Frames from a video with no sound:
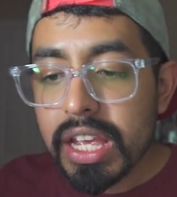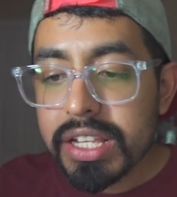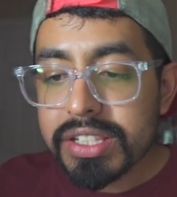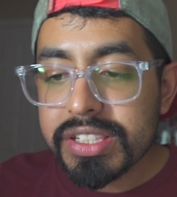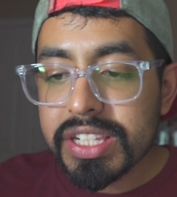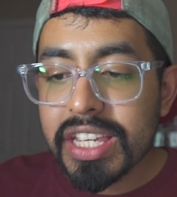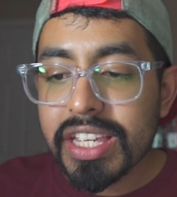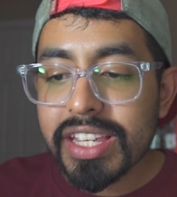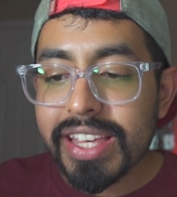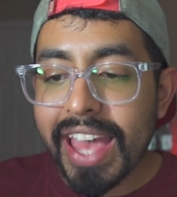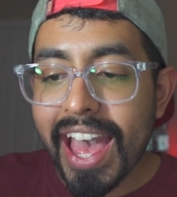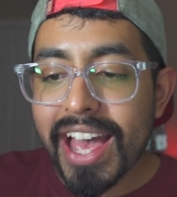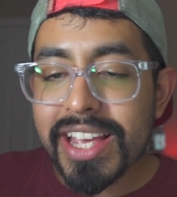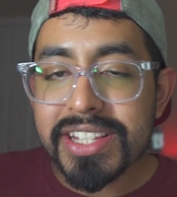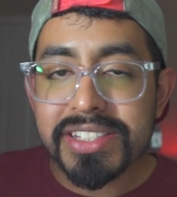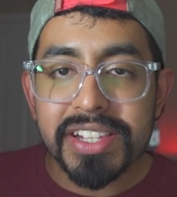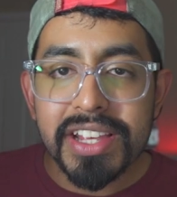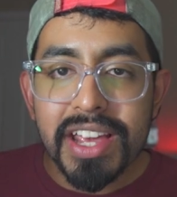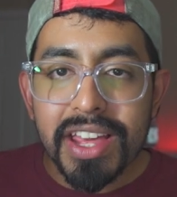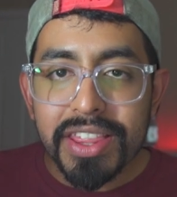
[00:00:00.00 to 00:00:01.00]
seeing
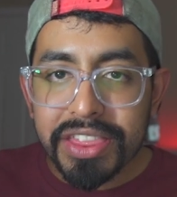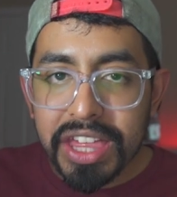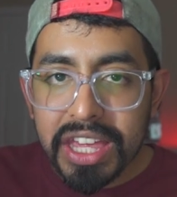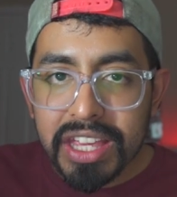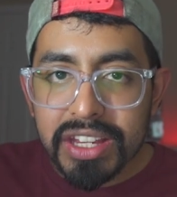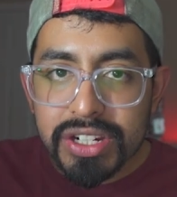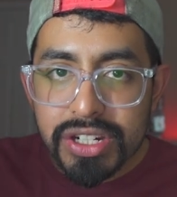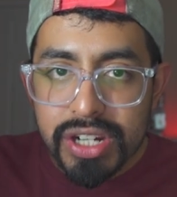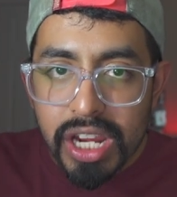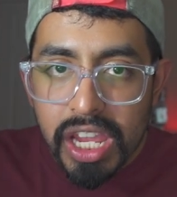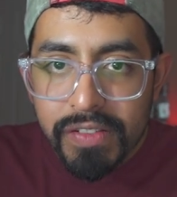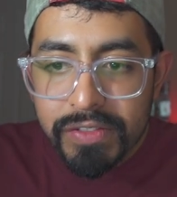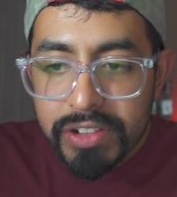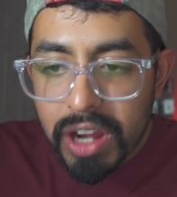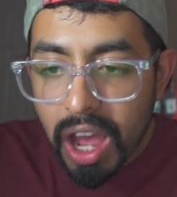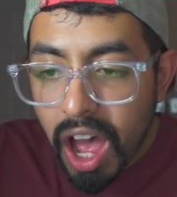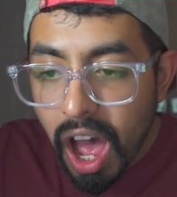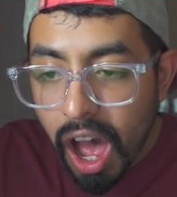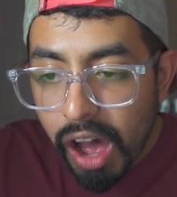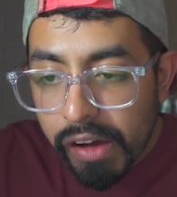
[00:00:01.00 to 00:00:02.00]
as they shaved
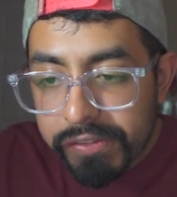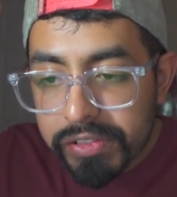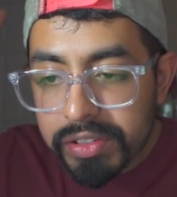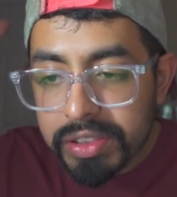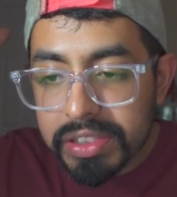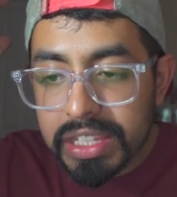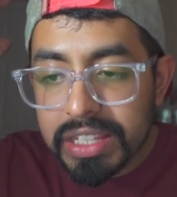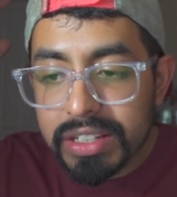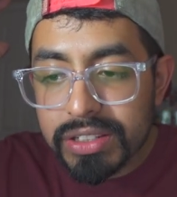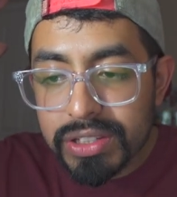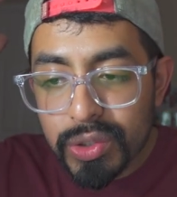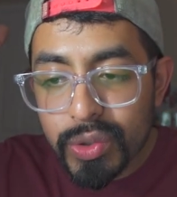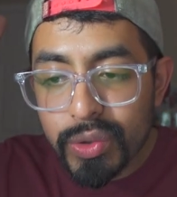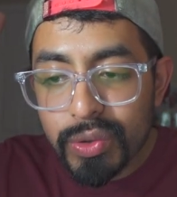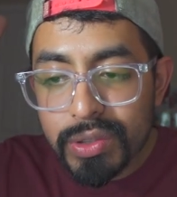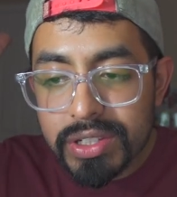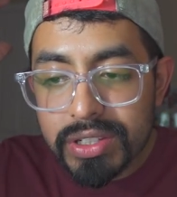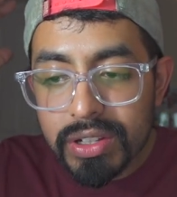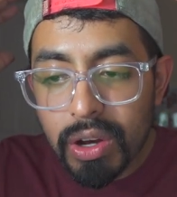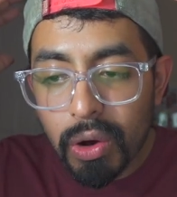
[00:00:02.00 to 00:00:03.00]
off the
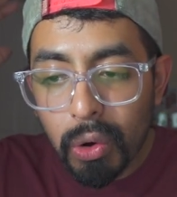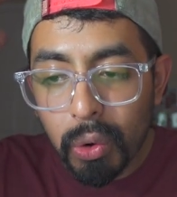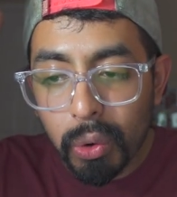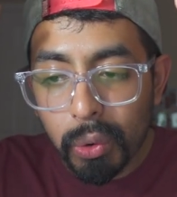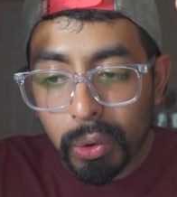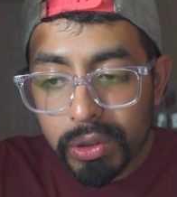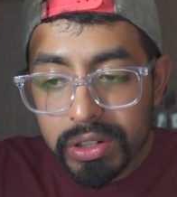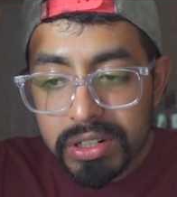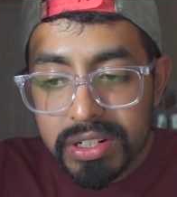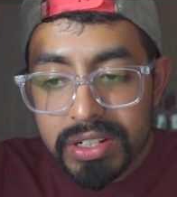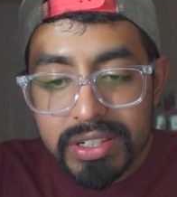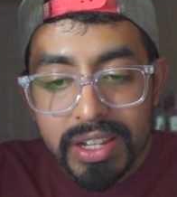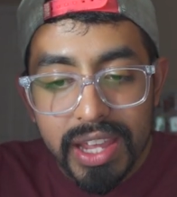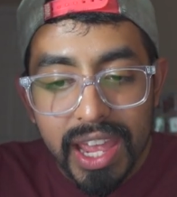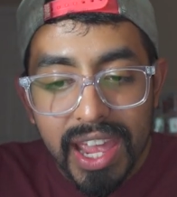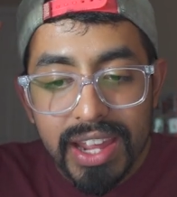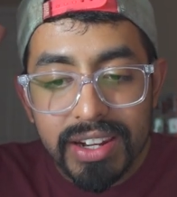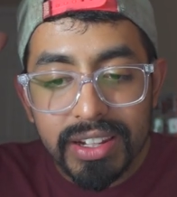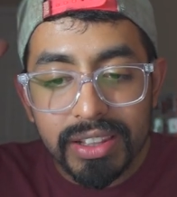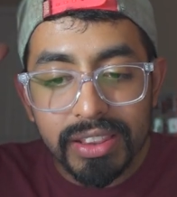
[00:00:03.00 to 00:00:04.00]
dude's horns
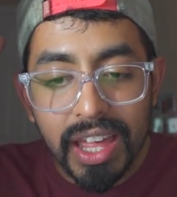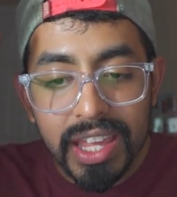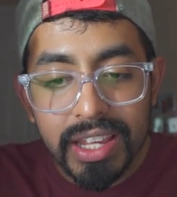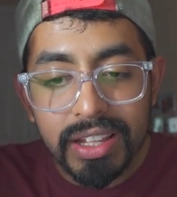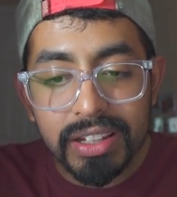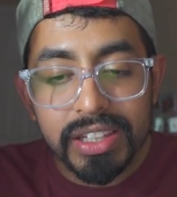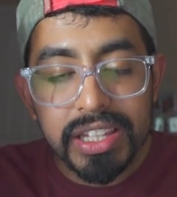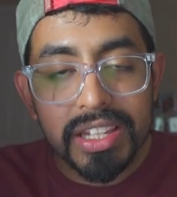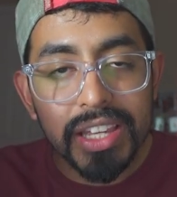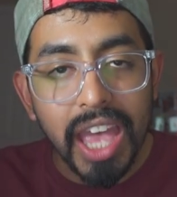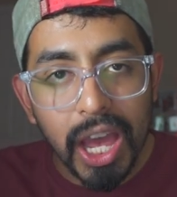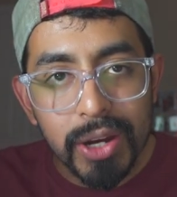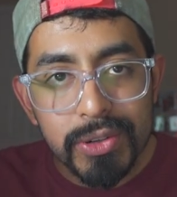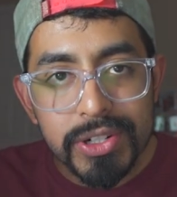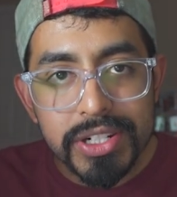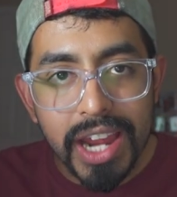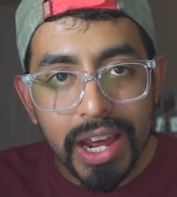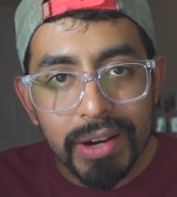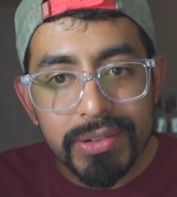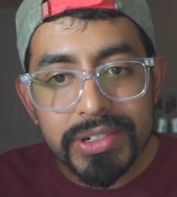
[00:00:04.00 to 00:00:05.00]
and likely
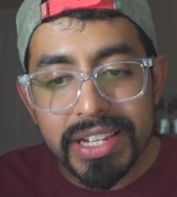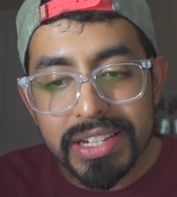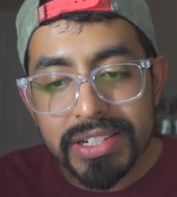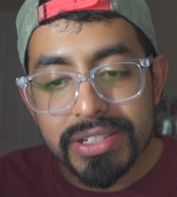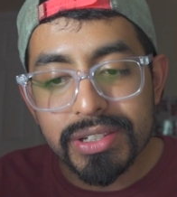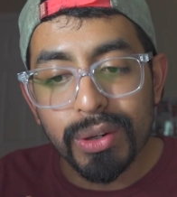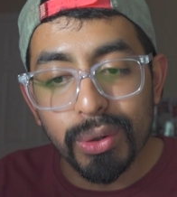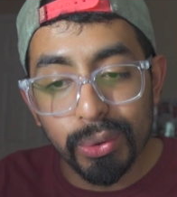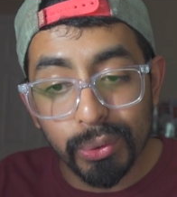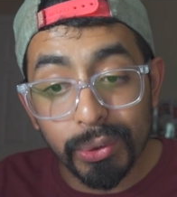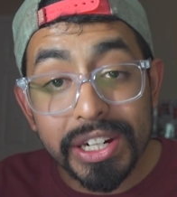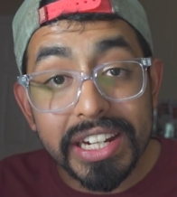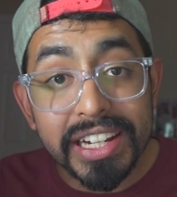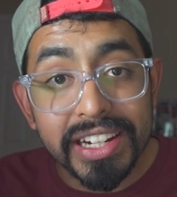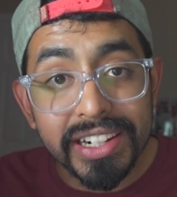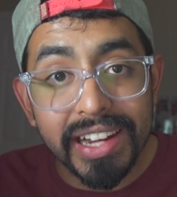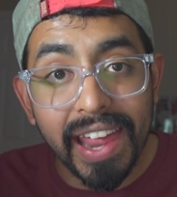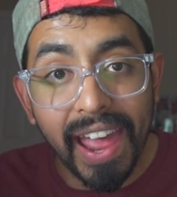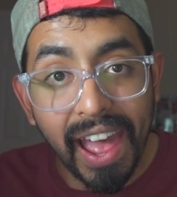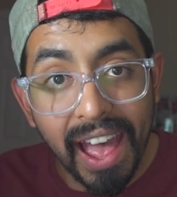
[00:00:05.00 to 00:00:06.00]
gouged out his
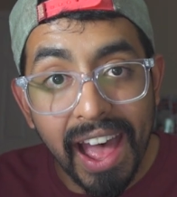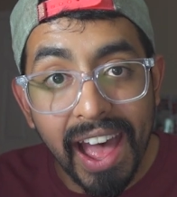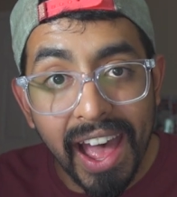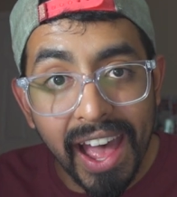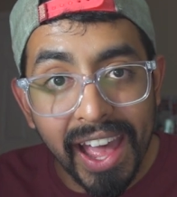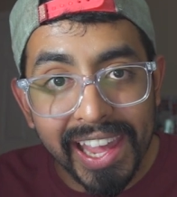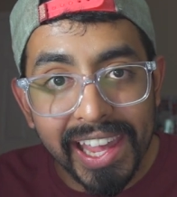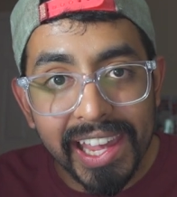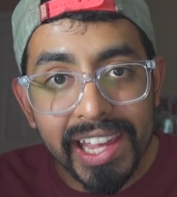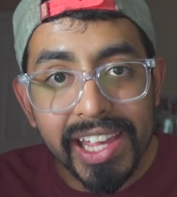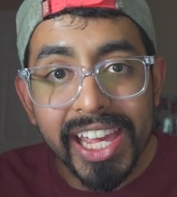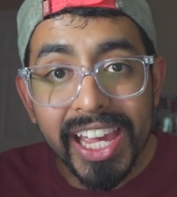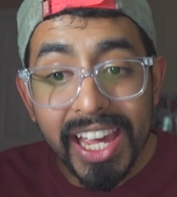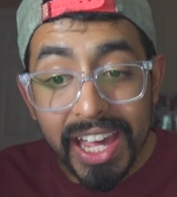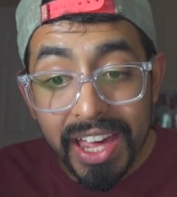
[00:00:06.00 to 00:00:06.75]
green eye.